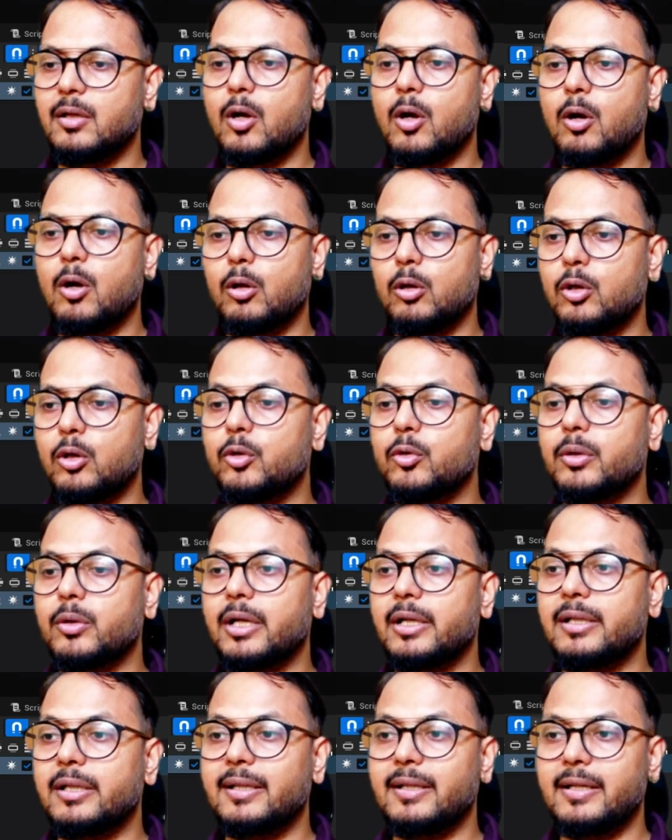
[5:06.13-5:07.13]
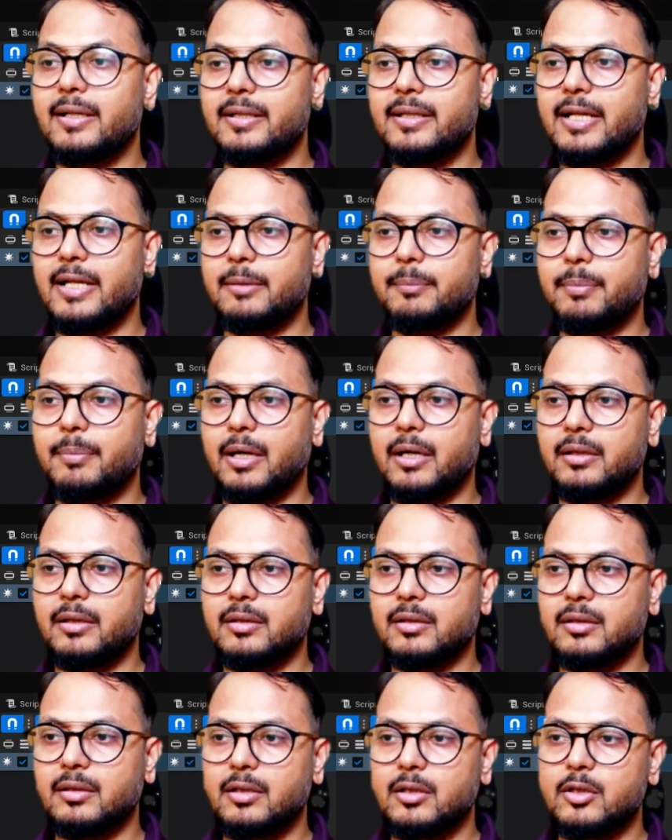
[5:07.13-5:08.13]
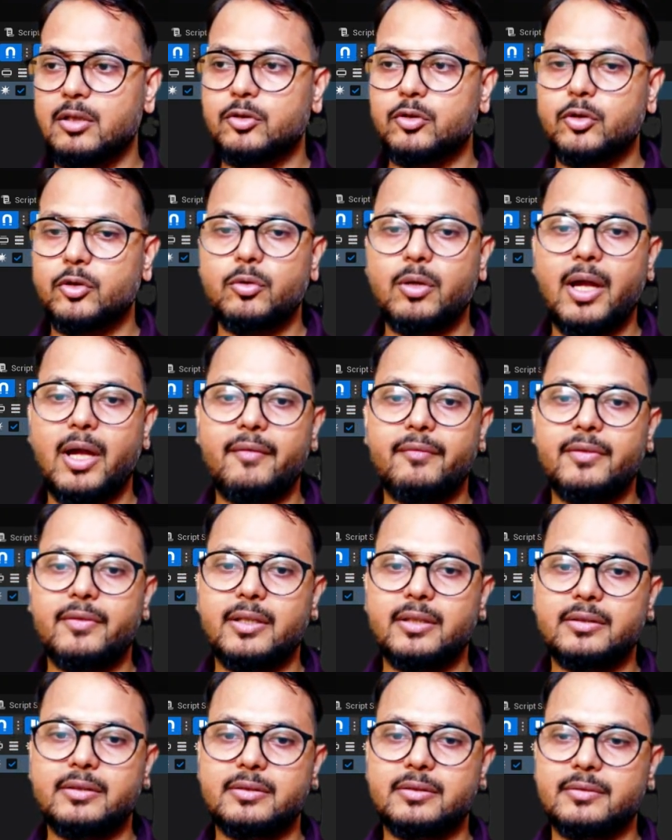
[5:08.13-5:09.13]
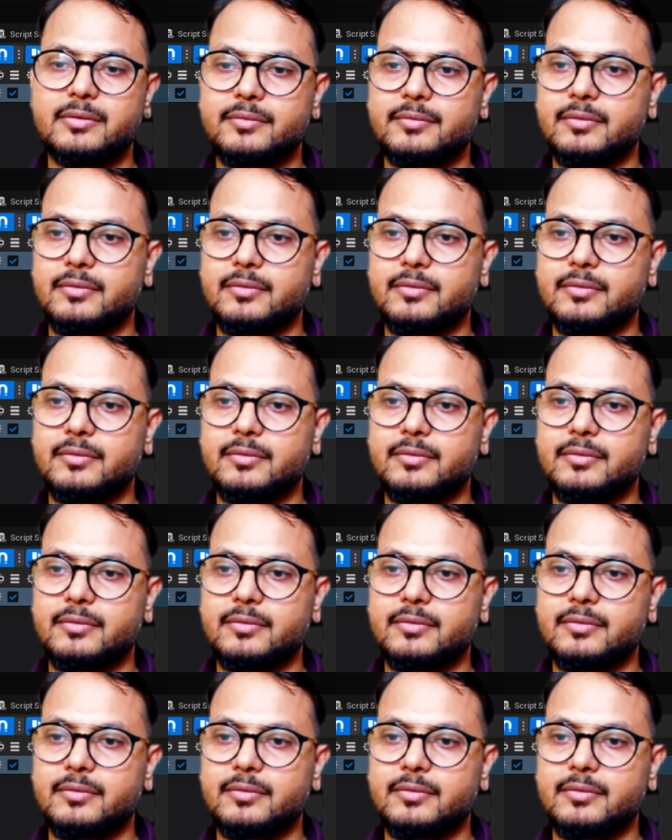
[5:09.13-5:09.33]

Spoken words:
although you can delete that part, so you have this.